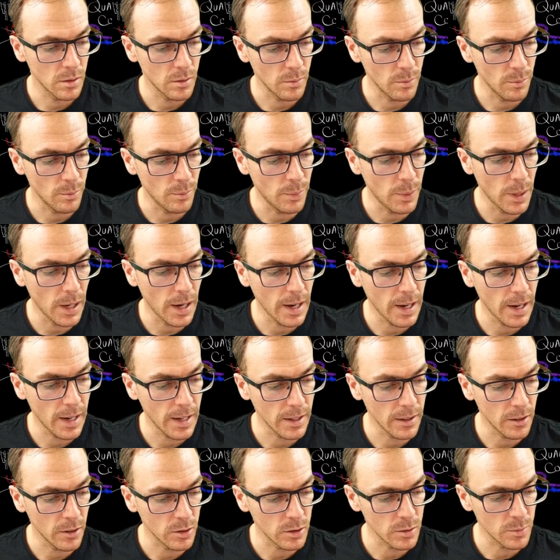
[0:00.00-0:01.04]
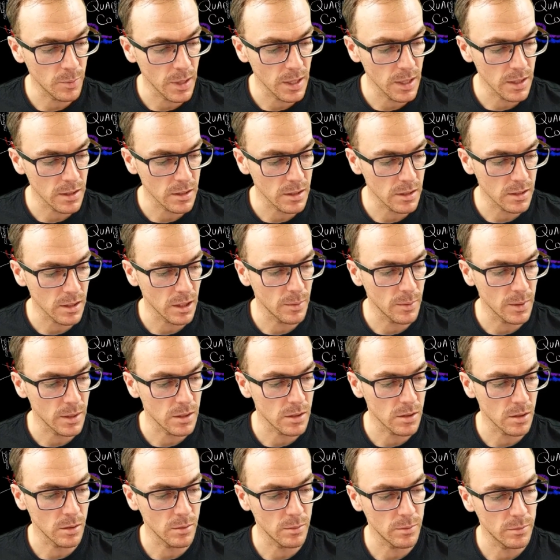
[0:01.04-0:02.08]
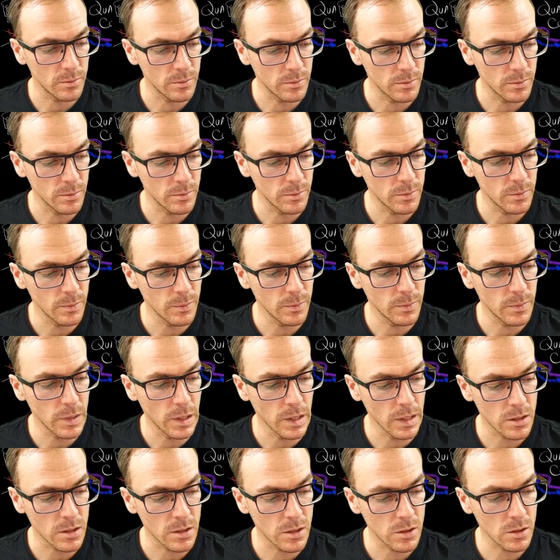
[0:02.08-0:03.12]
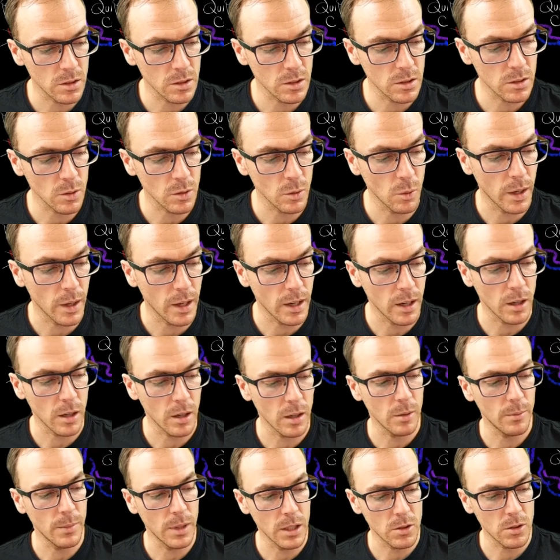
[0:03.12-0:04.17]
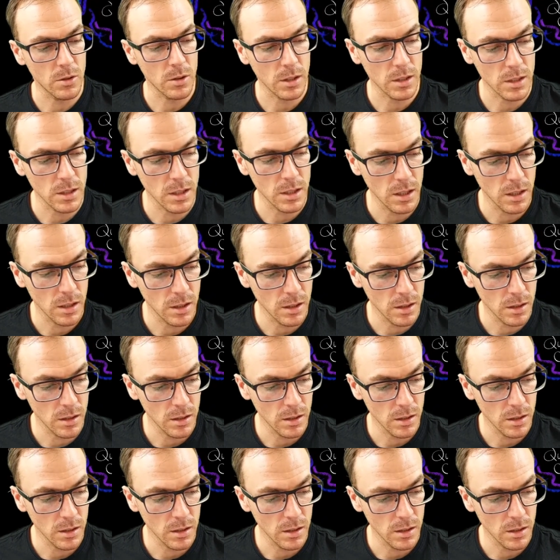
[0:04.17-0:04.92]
by those basis elements. So a square matrix here,